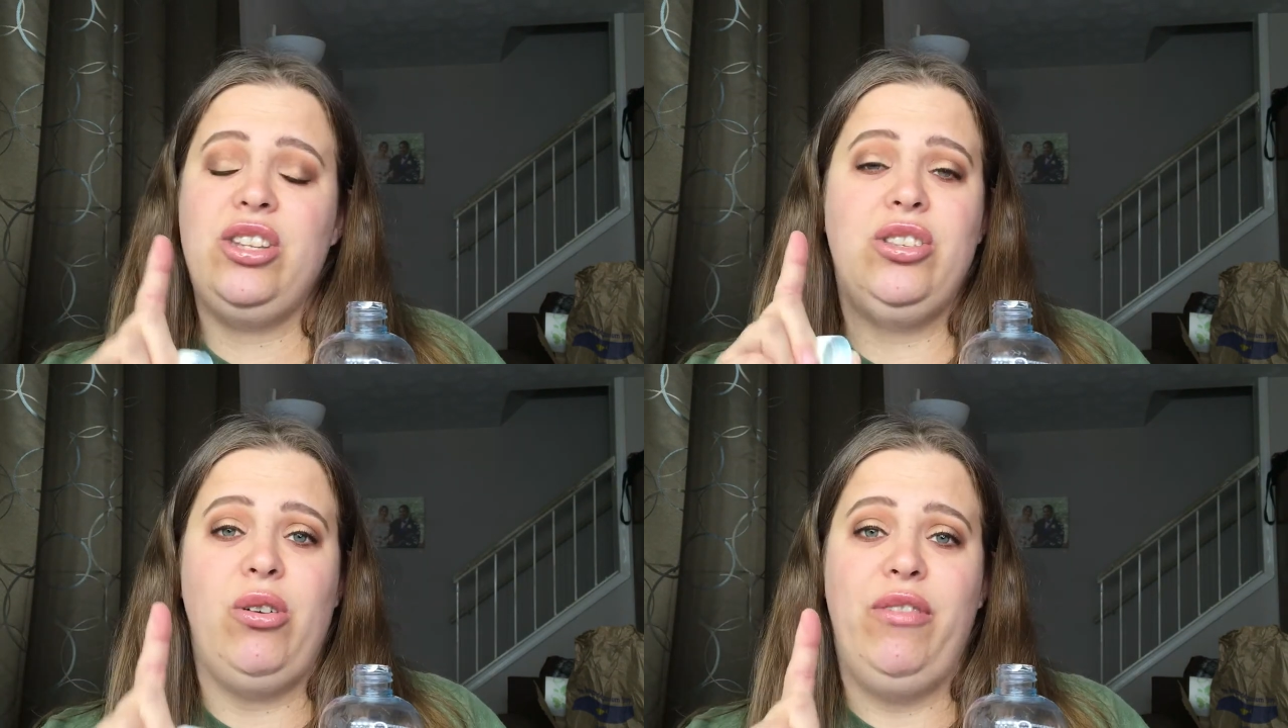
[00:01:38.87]

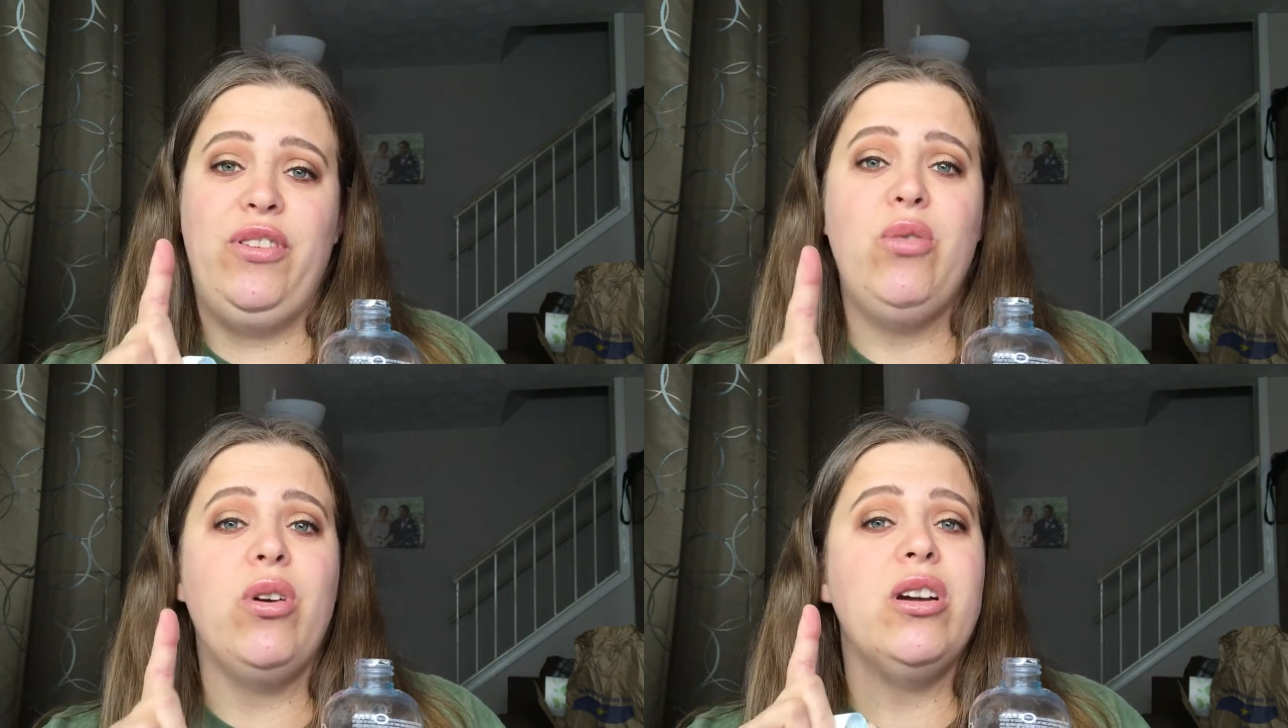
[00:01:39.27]
So
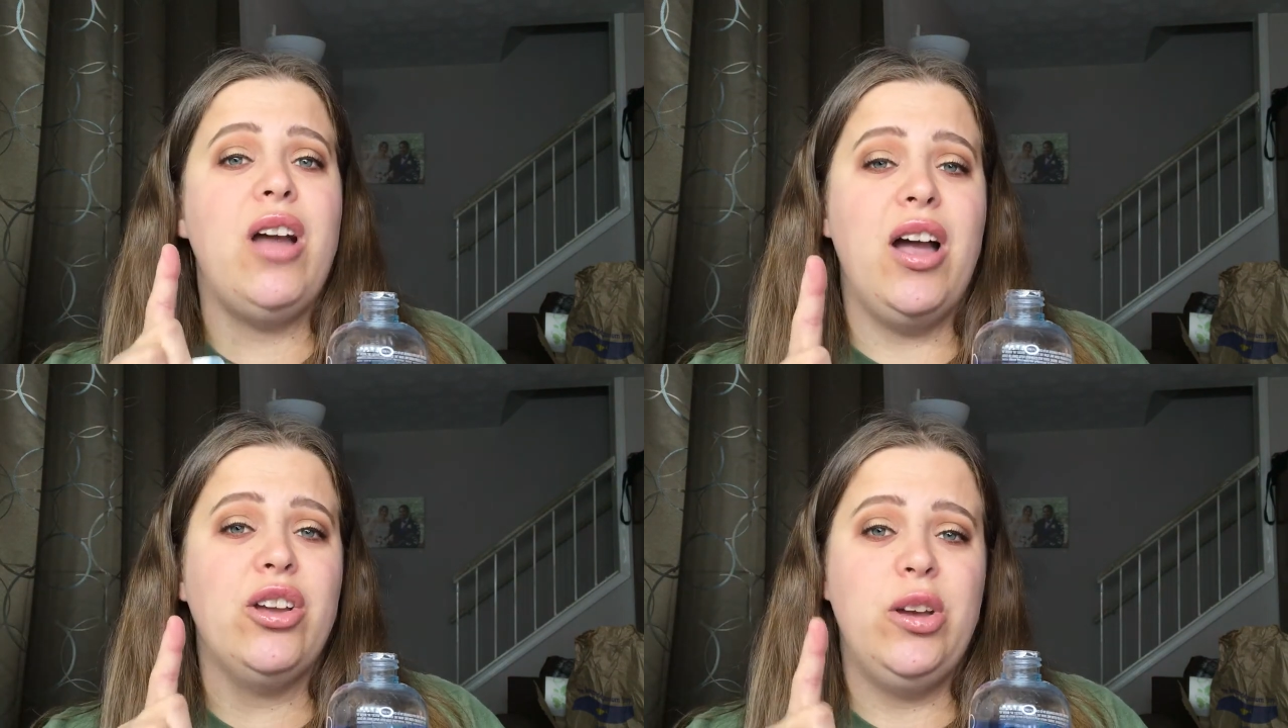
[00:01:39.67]
if you are
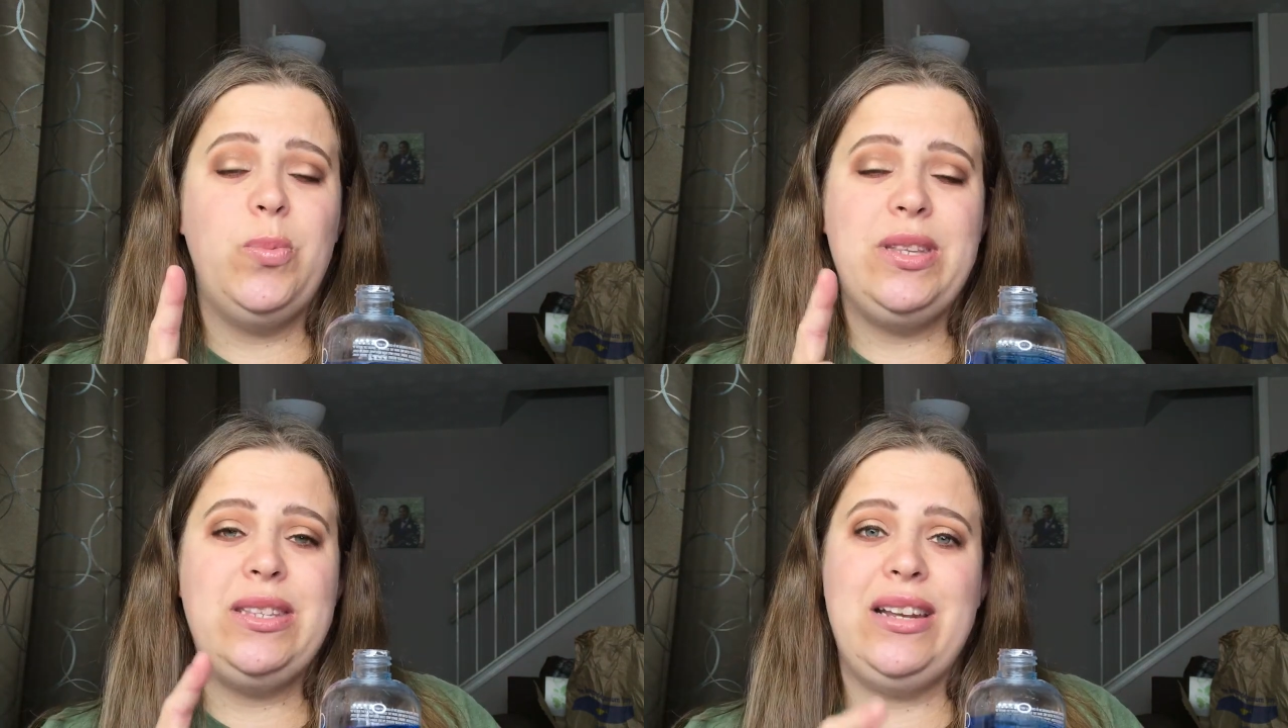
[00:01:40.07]
not
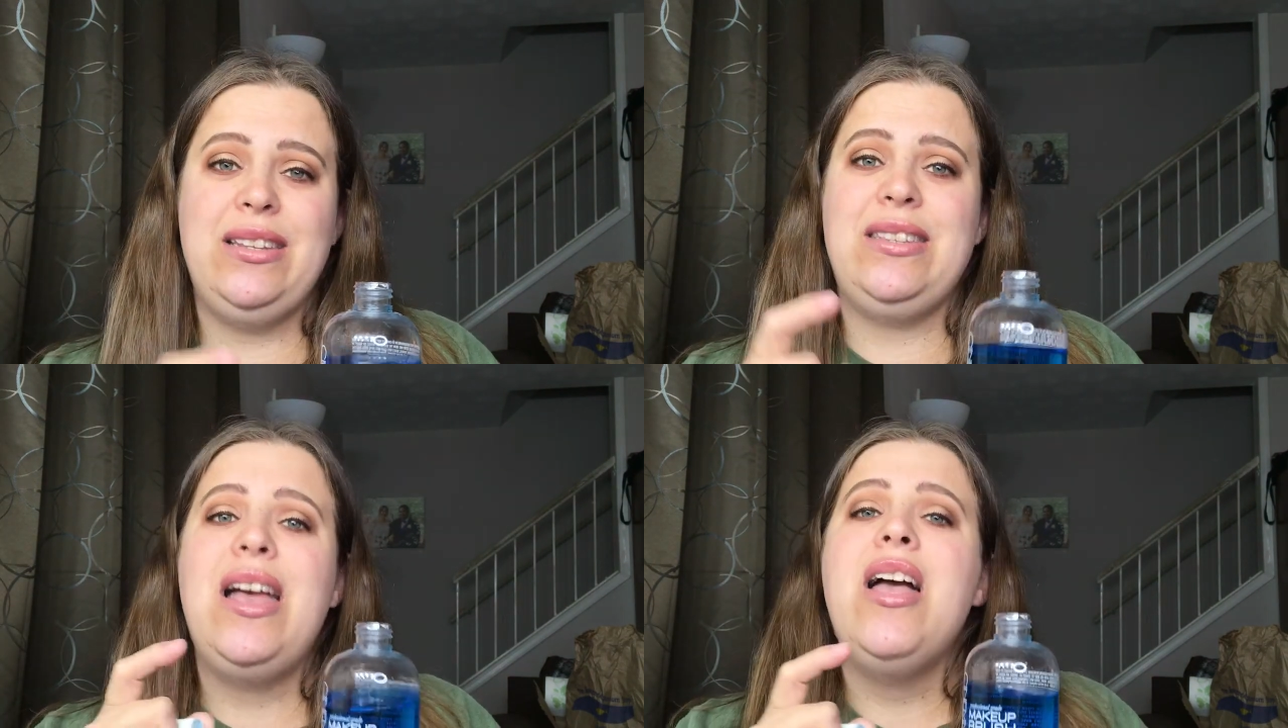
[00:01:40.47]
good with
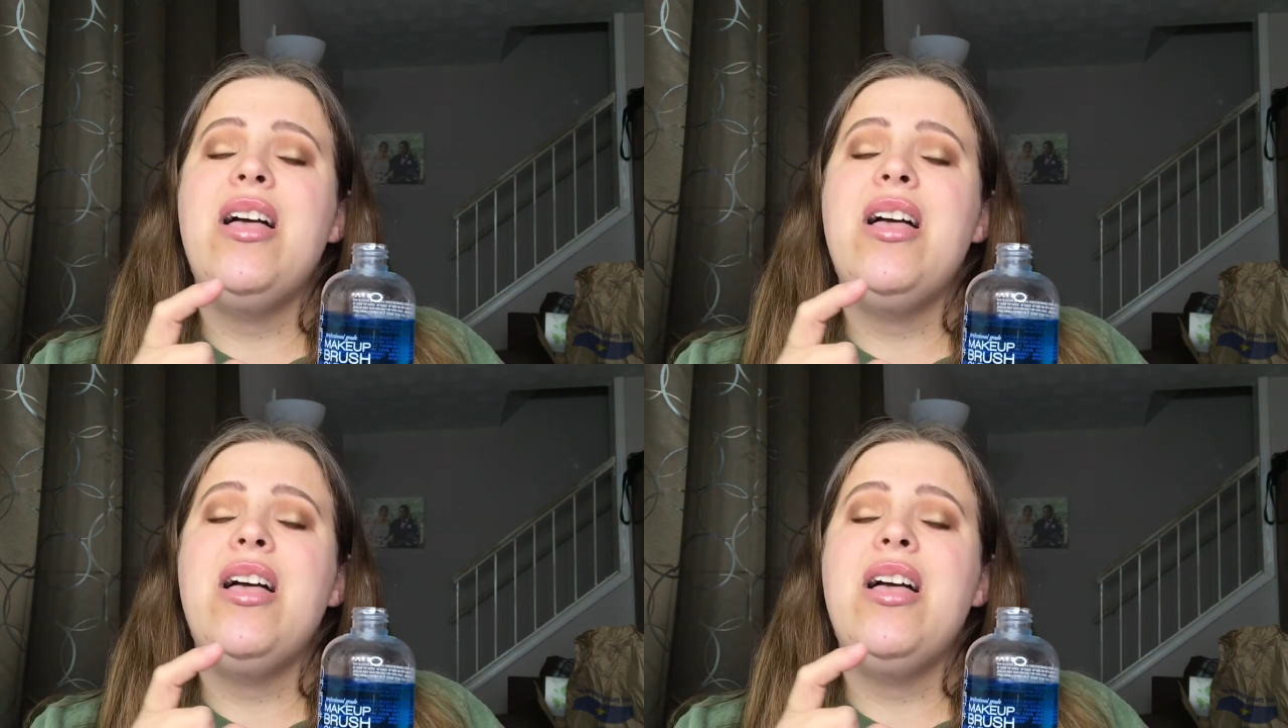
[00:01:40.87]
scents,